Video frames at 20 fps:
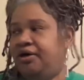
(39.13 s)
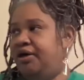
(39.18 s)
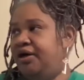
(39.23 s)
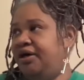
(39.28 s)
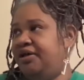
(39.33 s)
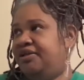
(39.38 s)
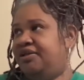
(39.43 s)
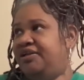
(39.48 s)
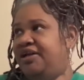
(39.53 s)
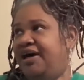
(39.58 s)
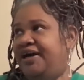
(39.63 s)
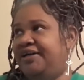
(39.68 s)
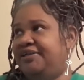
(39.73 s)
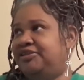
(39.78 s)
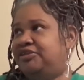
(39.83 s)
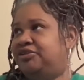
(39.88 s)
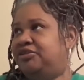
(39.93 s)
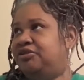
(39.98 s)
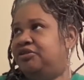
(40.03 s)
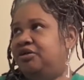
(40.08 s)
at the
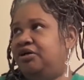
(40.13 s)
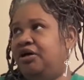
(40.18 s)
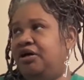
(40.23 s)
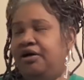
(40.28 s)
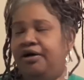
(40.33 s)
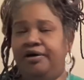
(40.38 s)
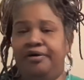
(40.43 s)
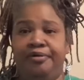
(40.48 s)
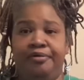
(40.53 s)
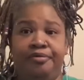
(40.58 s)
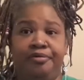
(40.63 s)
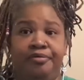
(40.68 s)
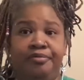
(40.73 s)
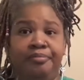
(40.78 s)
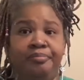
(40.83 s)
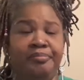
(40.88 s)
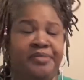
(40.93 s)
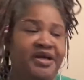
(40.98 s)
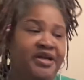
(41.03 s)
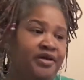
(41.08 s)
last
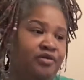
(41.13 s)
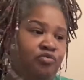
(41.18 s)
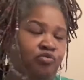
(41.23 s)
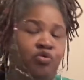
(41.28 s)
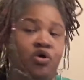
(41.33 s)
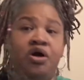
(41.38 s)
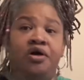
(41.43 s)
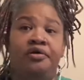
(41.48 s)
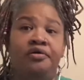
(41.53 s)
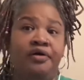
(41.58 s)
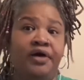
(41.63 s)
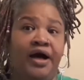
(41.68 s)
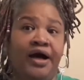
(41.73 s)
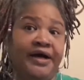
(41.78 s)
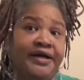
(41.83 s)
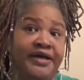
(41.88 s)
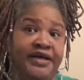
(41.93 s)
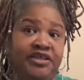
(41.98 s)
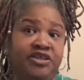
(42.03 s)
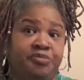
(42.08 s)
minute. Well, I
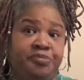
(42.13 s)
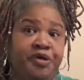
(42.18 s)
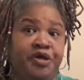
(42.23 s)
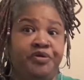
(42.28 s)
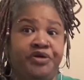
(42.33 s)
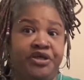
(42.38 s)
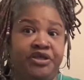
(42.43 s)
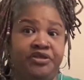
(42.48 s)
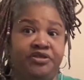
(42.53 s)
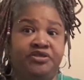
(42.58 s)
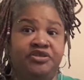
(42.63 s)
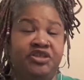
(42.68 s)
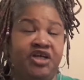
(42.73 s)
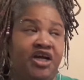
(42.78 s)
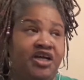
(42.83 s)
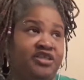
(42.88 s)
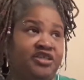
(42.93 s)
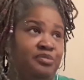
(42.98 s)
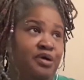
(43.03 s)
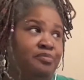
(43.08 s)
guess spirit
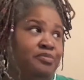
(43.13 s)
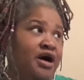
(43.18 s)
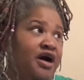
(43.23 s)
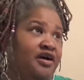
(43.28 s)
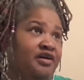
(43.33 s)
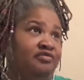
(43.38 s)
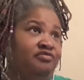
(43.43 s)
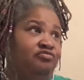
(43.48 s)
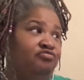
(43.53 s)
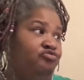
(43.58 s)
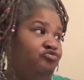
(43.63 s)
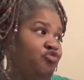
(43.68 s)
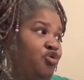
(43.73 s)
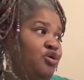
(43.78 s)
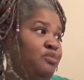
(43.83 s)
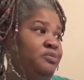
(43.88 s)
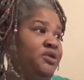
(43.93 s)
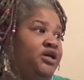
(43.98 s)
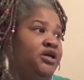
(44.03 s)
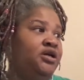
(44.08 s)
changed my mind for
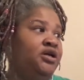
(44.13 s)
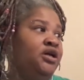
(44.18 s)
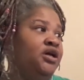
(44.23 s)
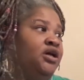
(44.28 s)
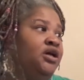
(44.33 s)
me.